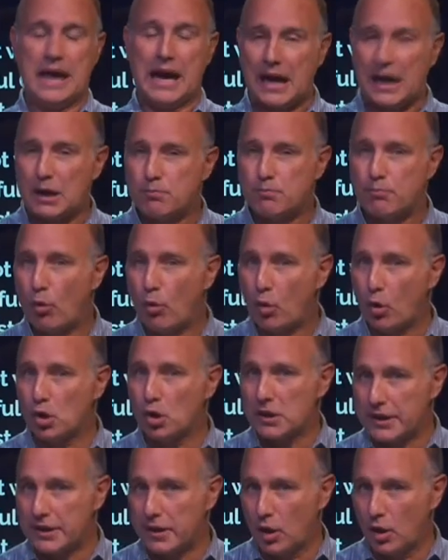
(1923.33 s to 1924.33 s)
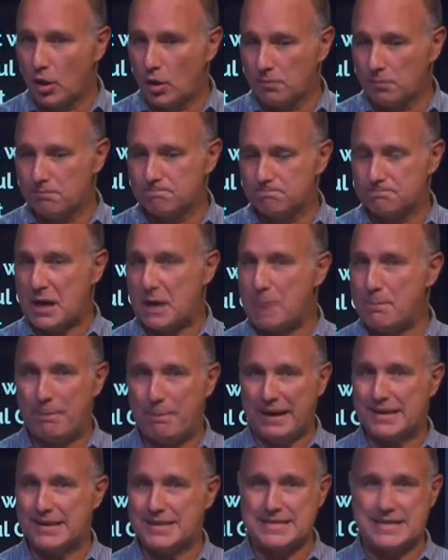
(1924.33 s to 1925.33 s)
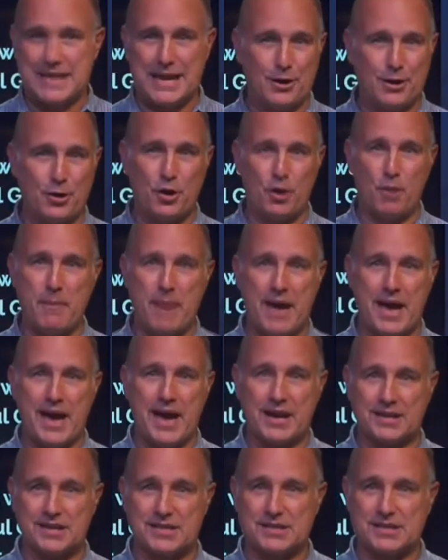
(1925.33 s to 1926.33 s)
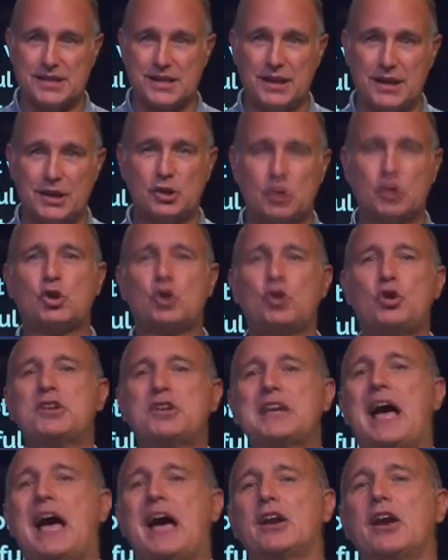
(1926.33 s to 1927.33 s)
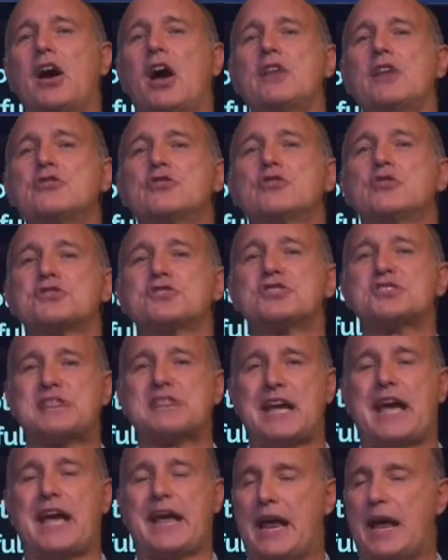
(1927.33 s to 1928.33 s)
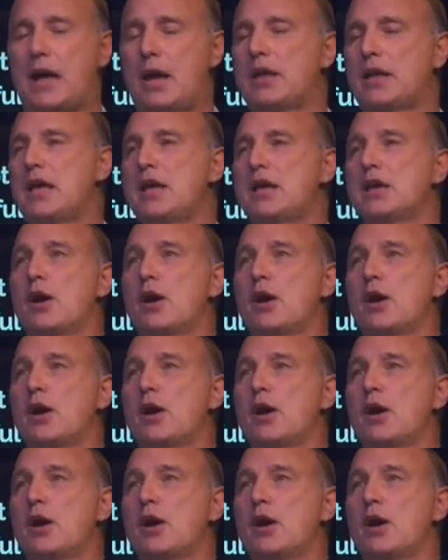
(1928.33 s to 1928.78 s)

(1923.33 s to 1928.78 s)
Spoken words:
Our poor little Tibetan terrier, Max, could not understand.